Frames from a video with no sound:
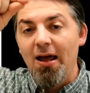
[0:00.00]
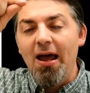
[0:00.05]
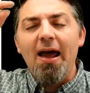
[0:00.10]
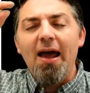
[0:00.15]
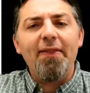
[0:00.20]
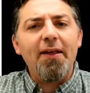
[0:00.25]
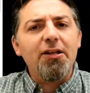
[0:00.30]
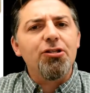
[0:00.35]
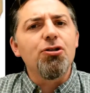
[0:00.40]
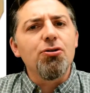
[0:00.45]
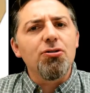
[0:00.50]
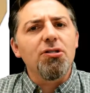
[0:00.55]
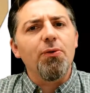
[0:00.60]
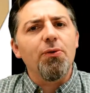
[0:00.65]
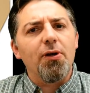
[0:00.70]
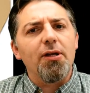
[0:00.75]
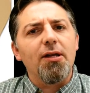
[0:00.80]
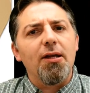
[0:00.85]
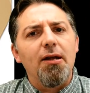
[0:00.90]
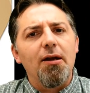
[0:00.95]
And that's usually
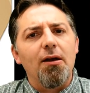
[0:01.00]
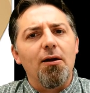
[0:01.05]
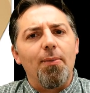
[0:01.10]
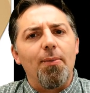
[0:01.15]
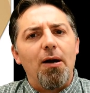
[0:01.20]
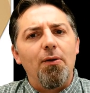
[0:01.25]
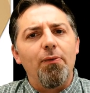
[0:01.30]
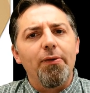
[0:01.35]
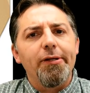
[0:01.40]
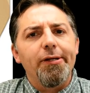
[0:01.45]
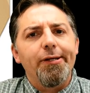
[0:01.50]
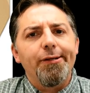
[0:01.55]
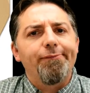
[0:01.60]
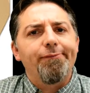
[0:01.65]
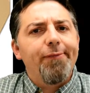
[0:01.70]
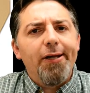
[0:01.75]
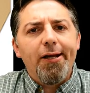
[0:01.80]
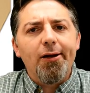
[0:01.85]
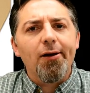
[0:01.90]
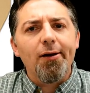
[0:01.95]
what you hear about when you
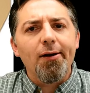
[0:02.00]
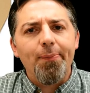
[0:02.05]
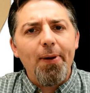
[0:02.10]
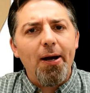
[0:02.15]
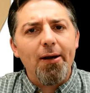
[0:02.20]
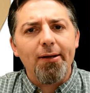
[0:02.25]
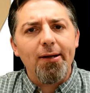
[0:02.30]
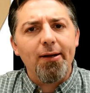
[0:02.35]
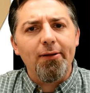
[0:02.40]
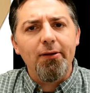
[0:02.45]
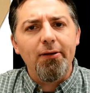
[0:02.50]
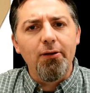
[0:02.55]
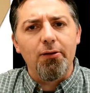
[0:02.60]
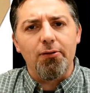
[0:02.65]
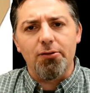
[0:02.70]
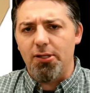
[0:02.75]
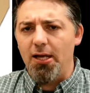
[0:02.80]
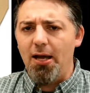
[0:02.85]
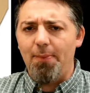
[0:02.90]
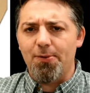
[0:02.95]
hear about it on the
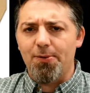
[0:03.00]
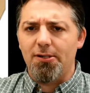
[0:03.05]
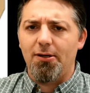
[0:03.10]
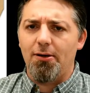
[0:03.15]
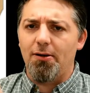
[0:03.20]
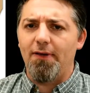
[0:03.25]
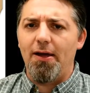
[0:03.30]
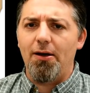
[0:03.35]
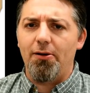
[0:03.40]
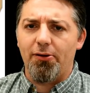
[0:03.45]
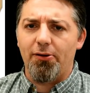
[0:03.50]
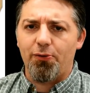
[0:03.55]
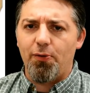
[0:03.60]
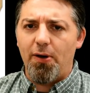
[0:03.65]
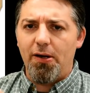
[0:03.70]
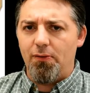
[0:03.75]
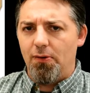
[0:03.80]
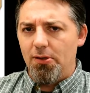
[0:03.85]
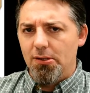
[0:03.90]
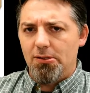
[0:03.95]
news. The epicenter of that
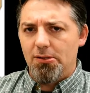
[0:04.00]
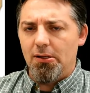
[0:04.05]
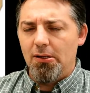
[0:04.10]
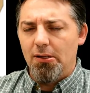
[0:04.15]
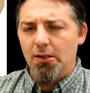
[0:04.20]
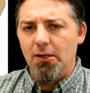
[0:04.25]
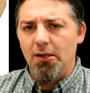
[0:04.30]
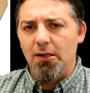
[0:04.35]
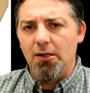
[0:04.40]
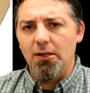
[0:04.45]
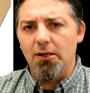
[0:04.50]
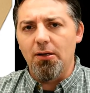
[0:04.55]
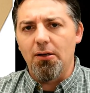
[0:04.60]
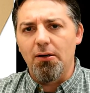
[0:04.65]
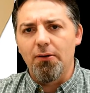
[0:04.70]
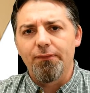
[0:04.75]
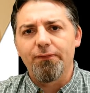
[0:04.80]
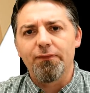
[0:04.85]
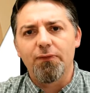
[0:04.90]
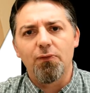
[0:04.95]
earthquake was,
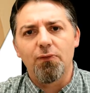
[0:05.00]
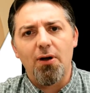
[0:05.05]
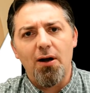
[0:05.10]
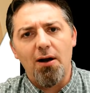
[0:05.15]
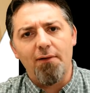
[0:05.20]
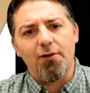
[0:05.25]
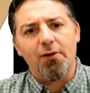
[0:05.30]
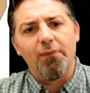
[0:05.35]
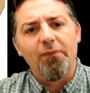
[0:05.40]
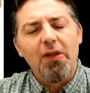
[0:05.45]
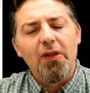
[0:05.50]
wherever.